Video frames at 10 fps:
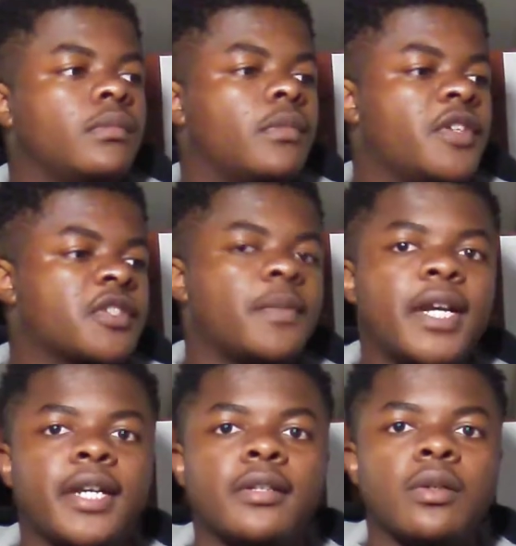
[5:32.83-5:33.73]
This
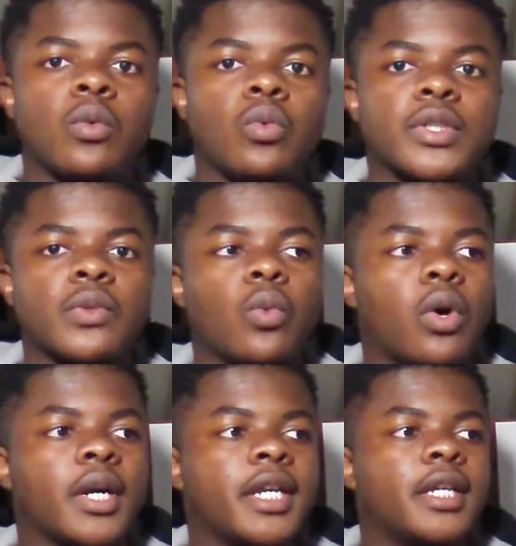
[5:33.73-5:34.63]
man was
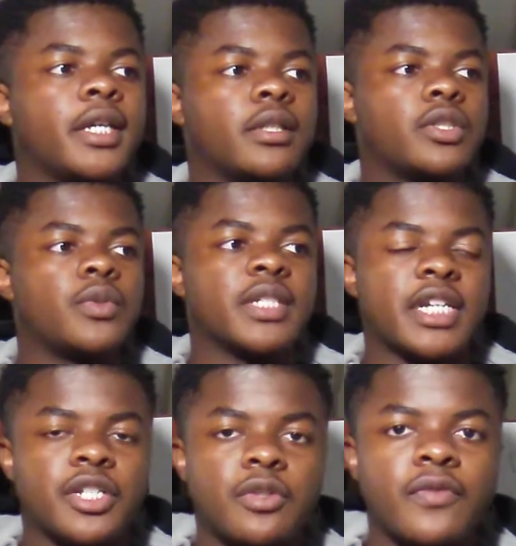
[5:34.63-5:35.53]
walking to his
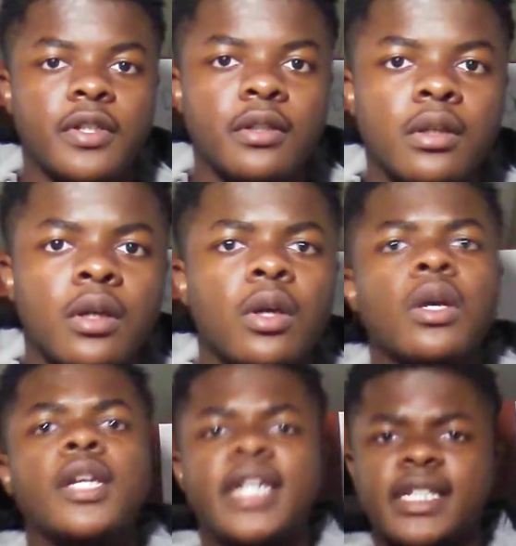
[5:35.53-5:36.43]
SUV,
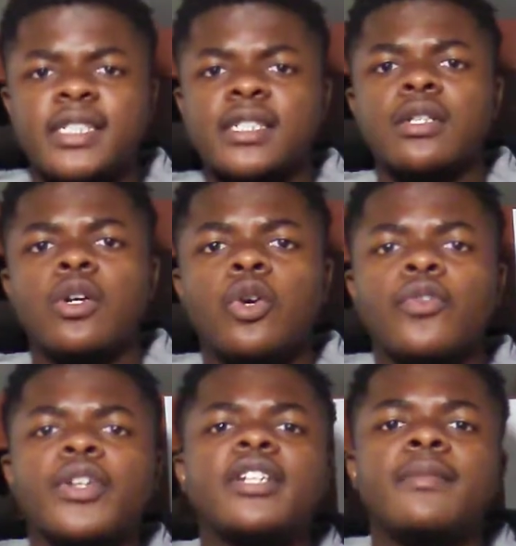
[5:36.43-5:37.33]
yes,
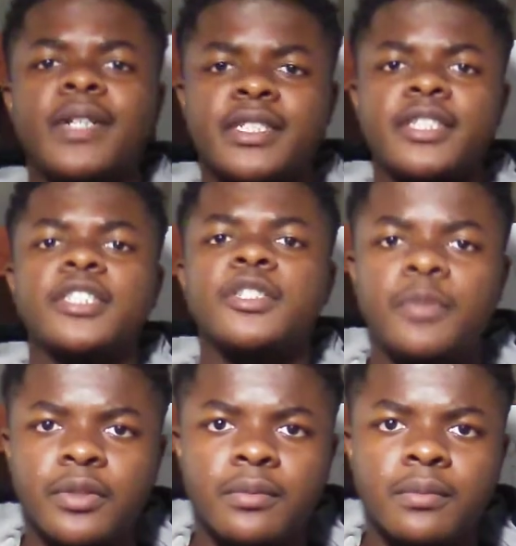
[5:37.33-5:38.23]
over a domestic
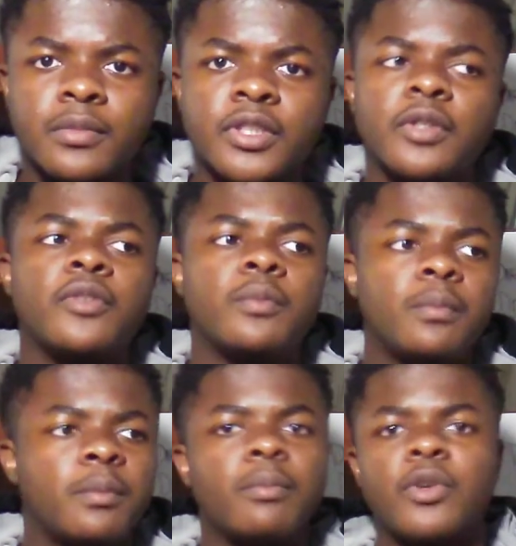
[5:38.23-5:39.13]
dispute, so
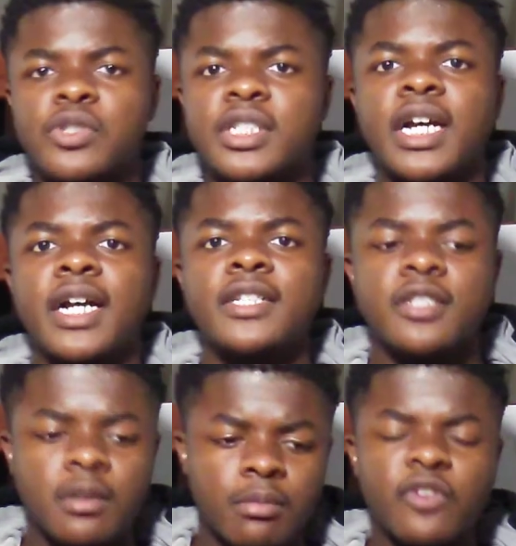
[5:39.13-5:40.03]
both
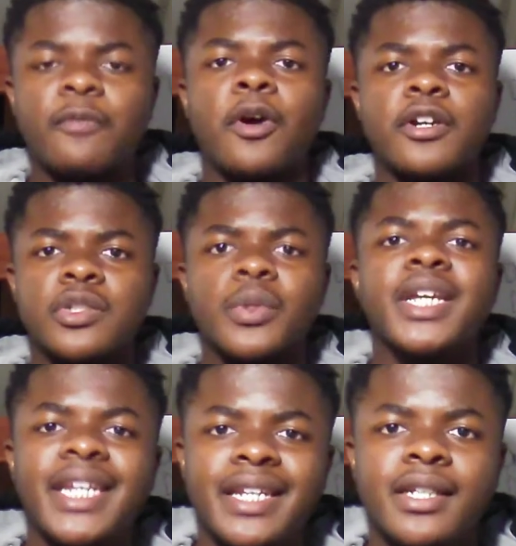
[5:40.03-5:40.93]
parties were
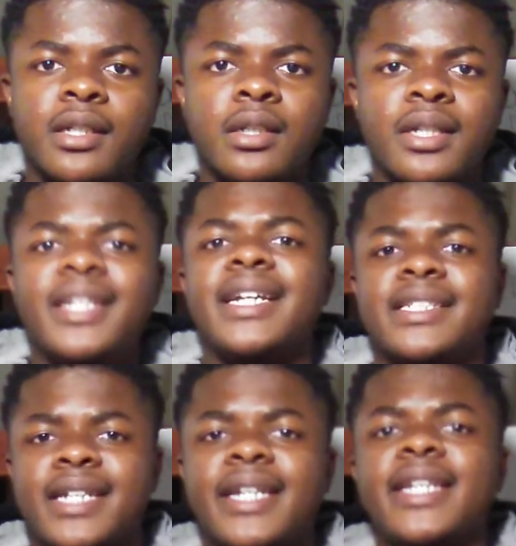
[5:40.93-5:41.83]
heated.
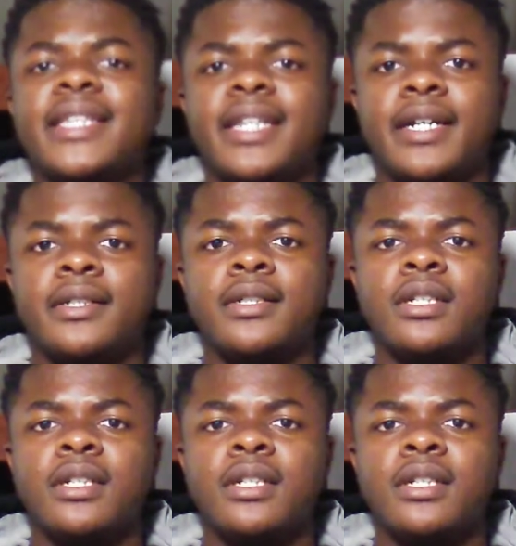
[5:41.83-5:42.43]
Yes, I get that.